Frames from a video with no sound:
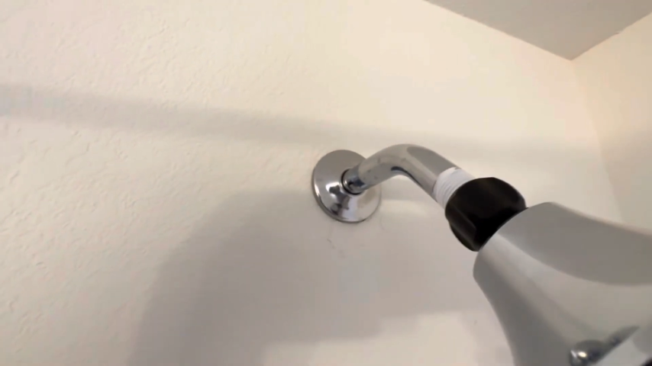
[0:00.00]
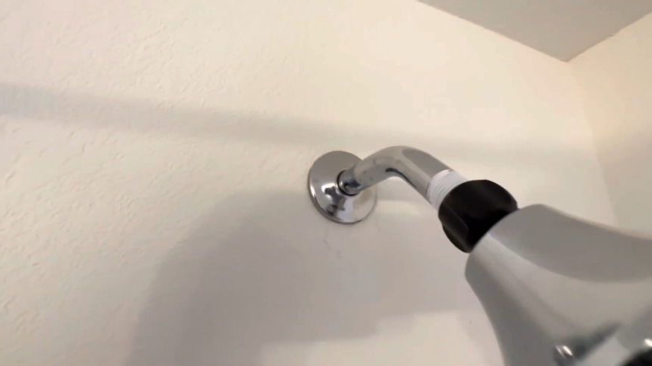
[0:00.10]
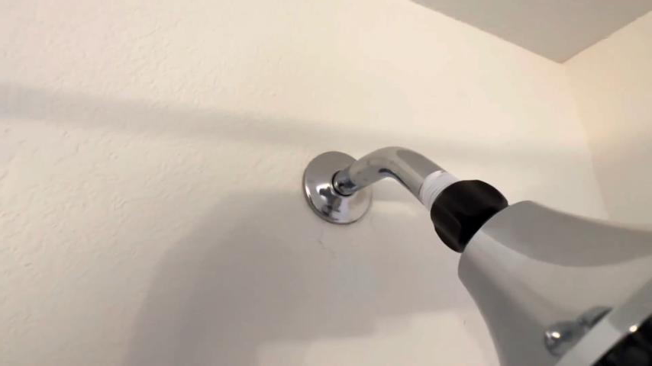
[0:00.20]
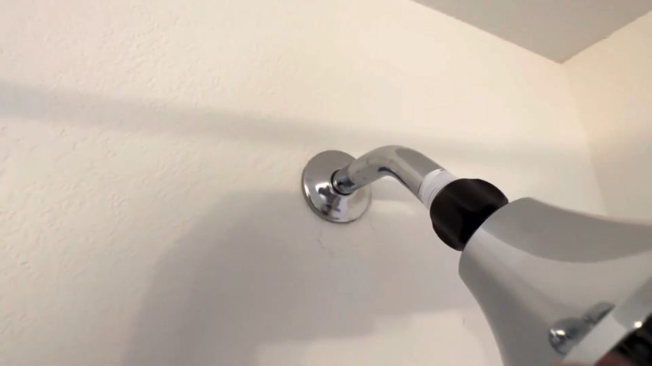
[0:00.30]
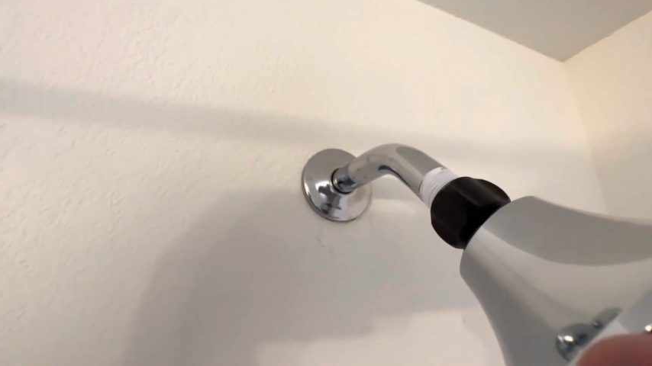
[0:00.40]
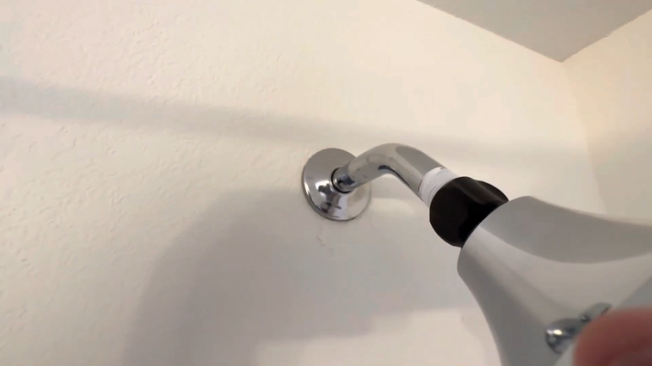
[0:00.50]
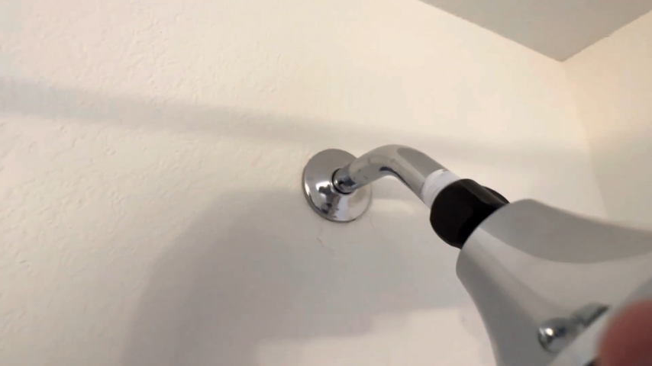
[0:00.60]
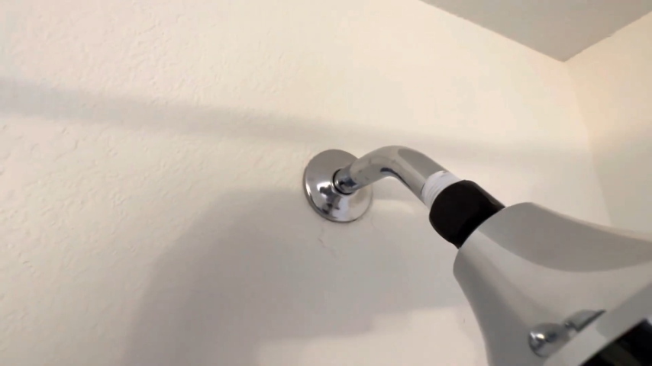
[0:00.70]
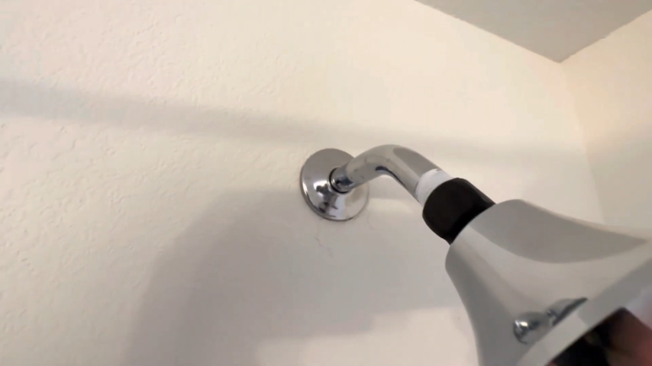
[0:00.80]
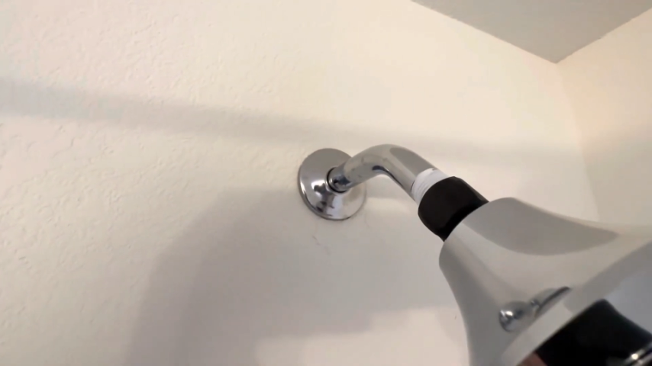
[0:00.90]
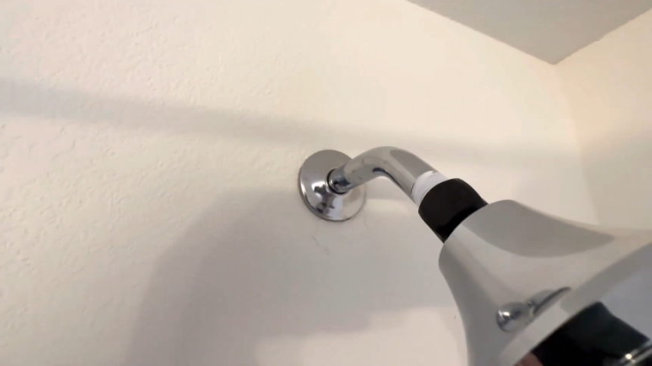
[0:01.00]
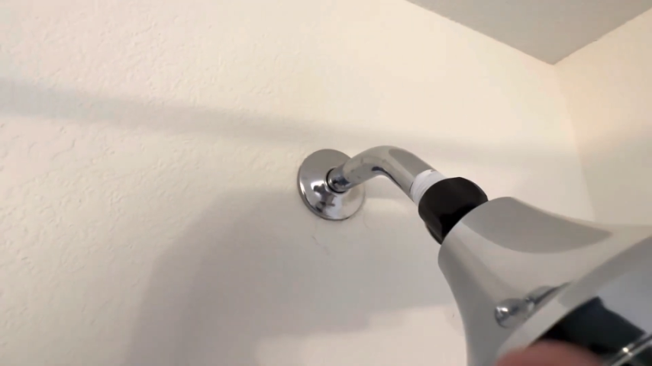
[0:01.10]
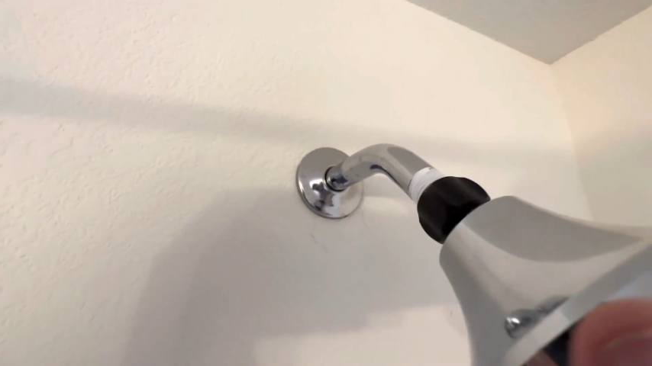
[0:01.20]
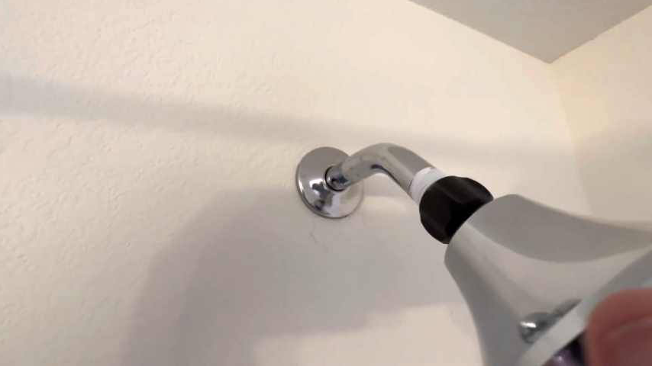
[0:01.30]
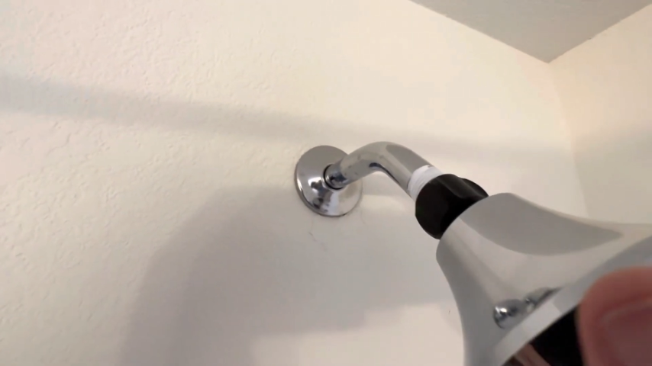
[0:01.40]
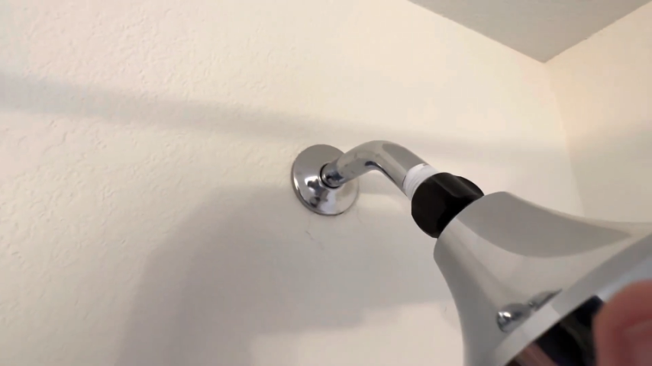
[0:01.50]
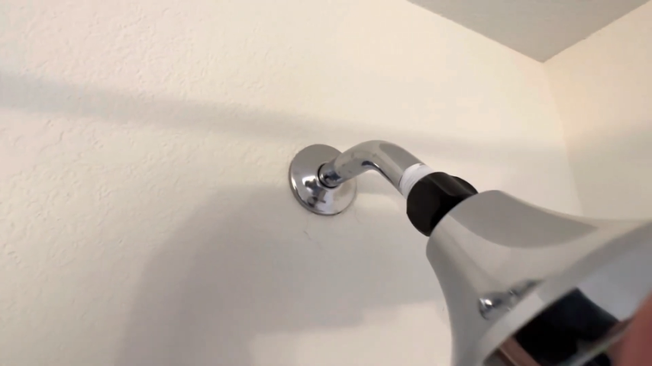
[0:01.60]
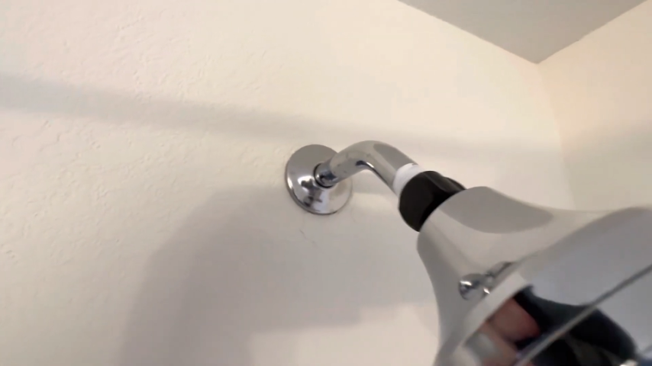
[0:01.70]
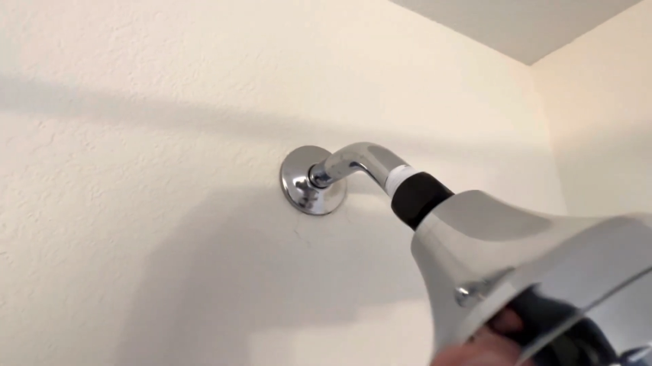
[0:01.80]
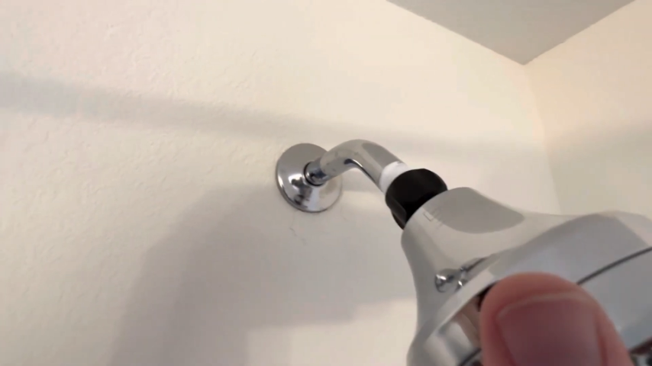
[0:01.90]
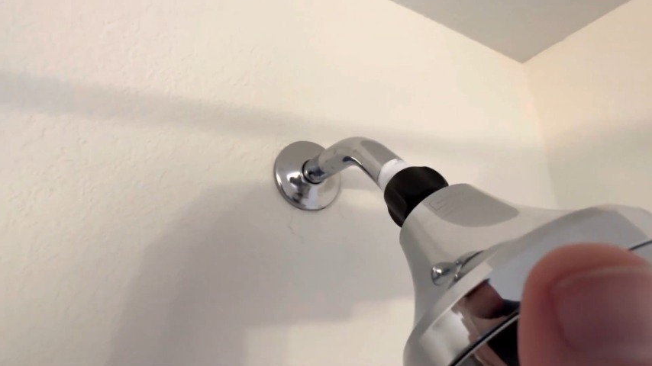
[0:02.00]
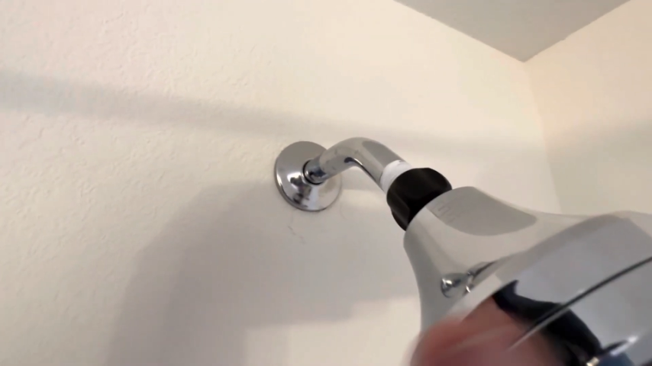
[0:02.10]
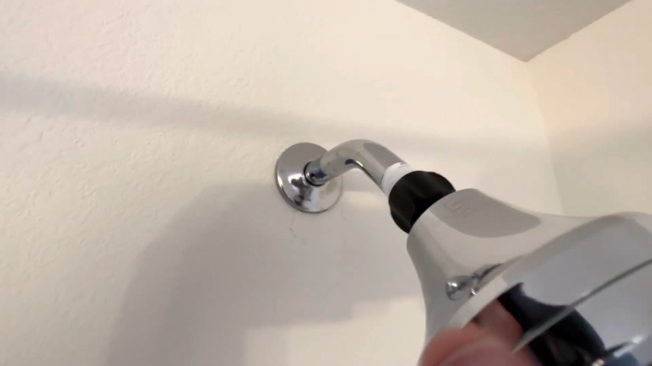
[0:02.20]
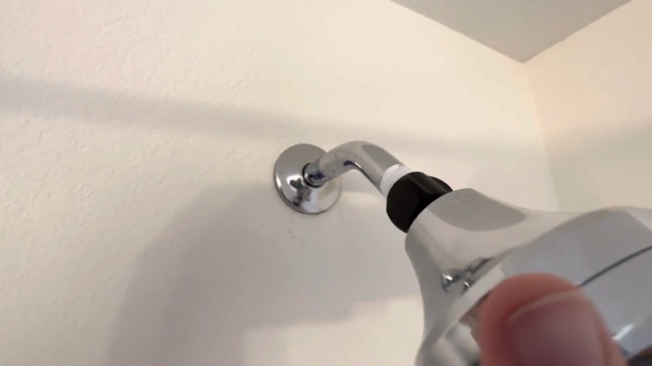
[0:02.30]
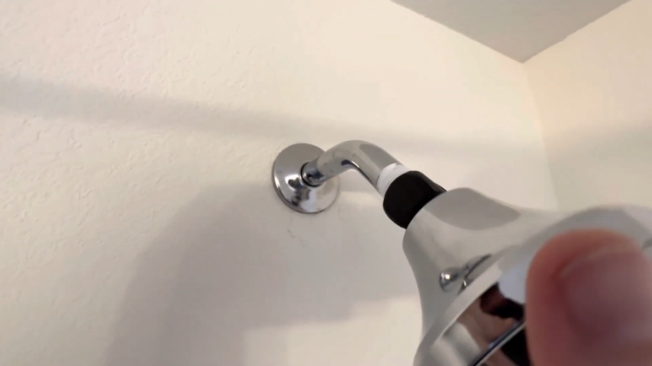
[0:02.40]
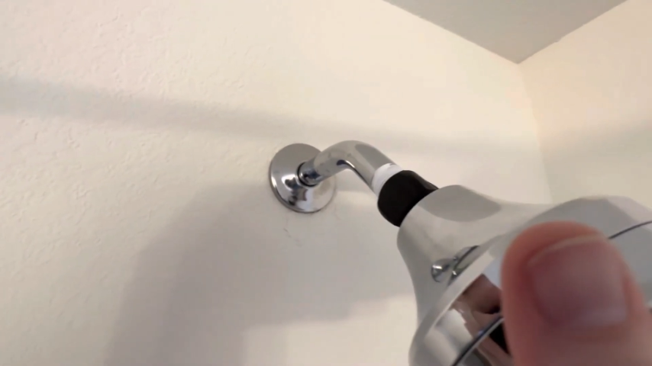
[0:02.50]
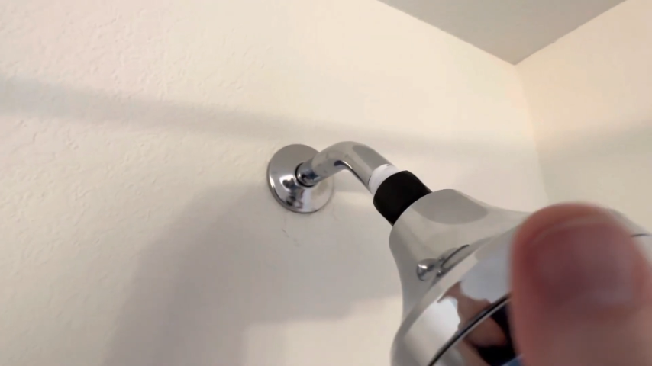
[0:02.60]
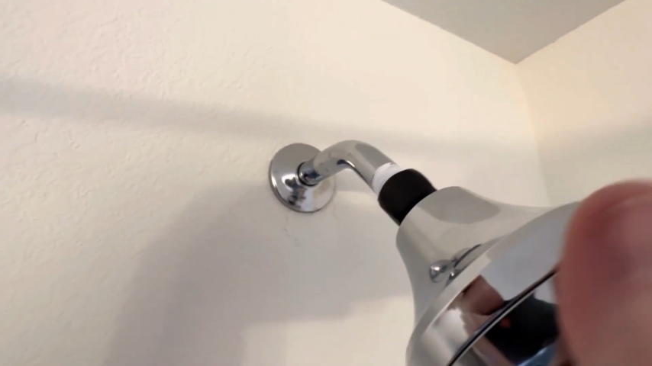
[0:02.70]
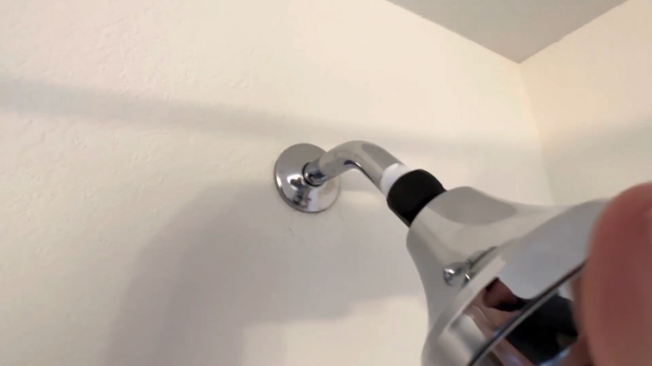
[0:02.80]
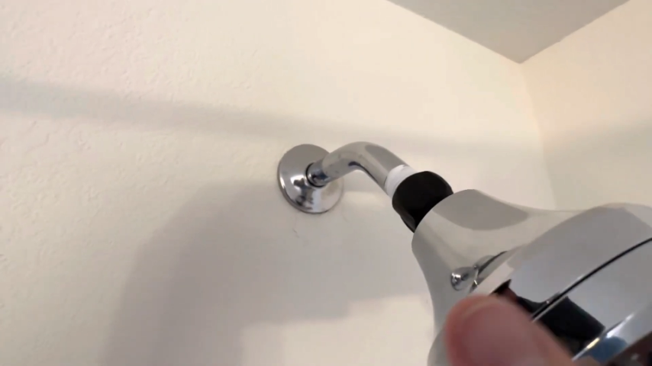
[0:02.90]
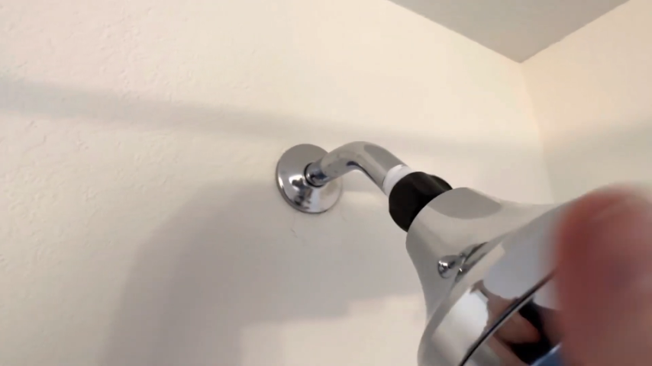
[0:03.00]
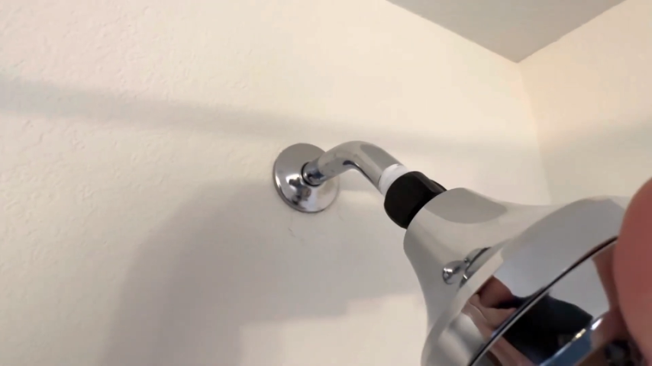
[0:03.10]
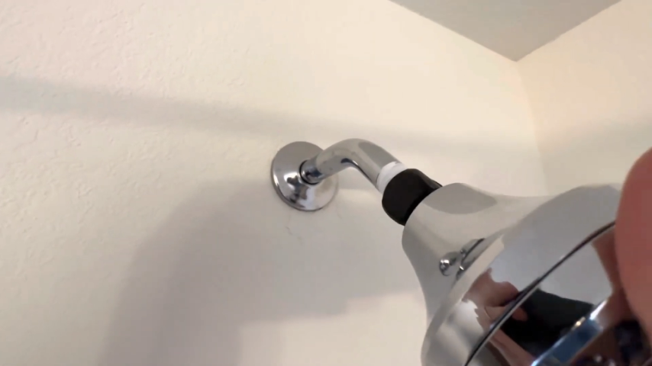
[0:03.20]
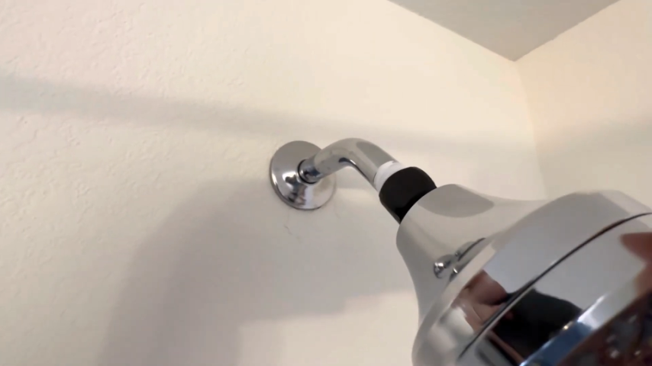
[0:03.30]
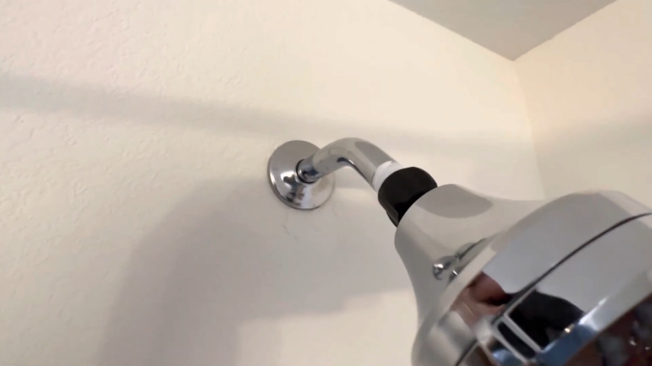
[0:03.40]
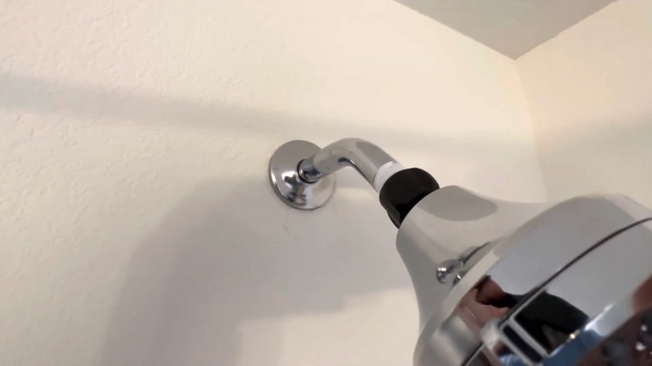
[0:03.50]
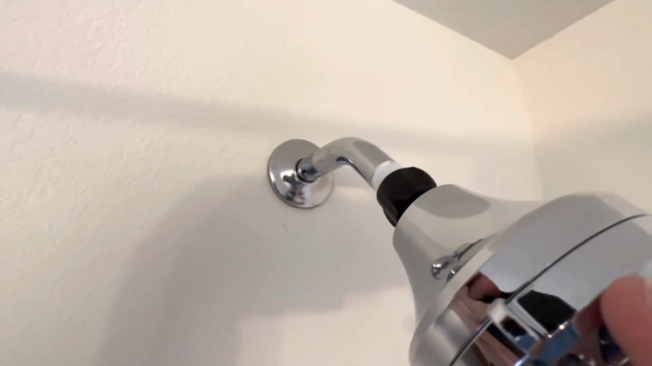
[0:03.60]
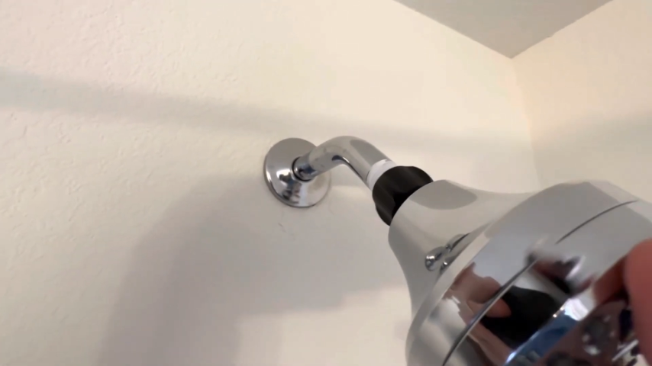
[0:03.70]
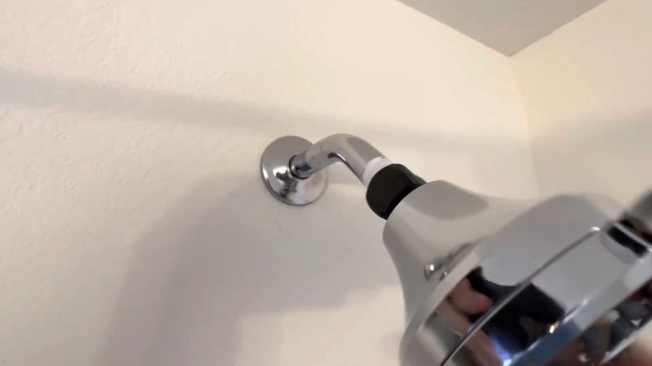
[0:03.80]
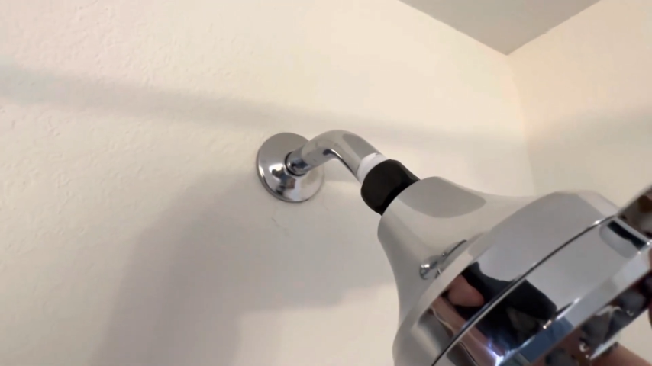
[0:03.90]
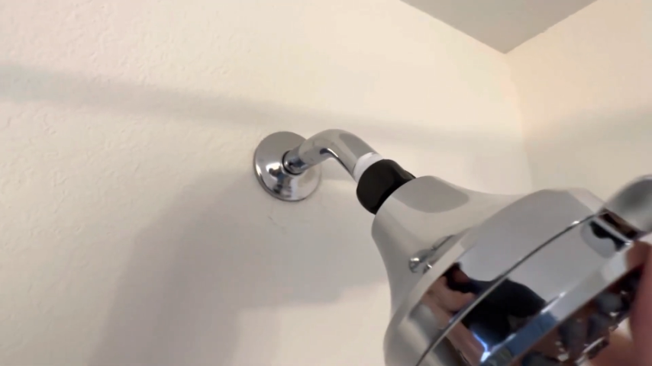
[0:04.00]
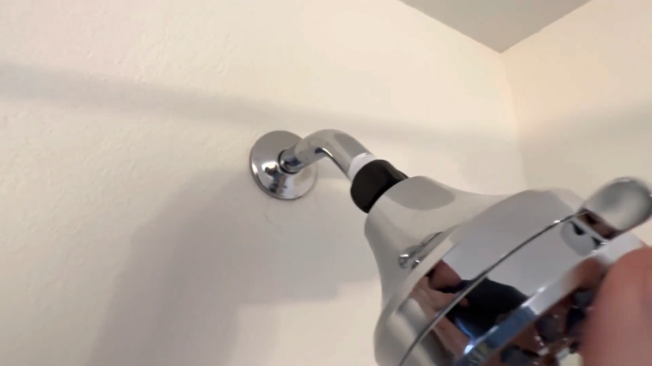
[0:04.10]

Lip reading: Nobody's mouth can be seen.